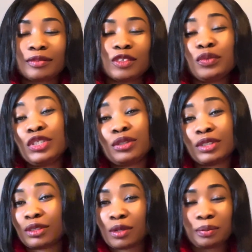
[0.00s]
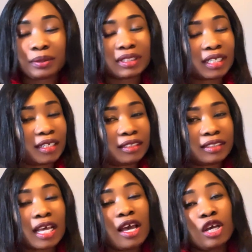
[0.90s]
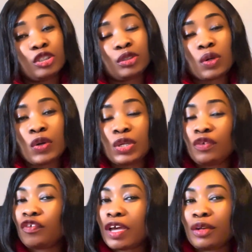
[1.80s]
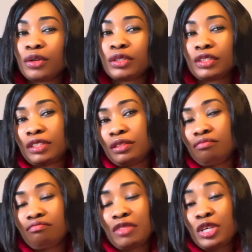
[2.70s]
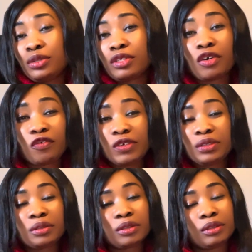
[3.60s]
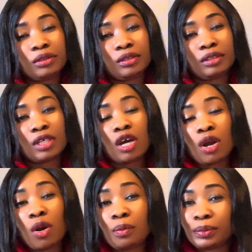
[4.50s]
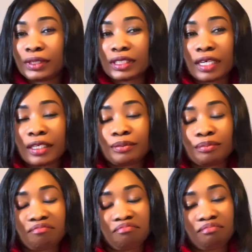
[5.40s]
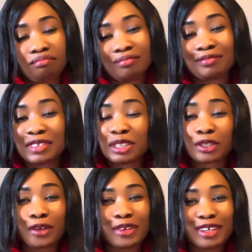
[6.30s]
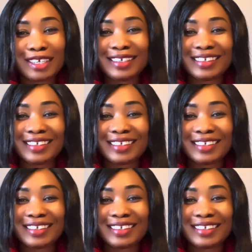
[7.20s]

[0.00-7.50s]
Windows computers. So if you are not a user of Windows computer, sorry,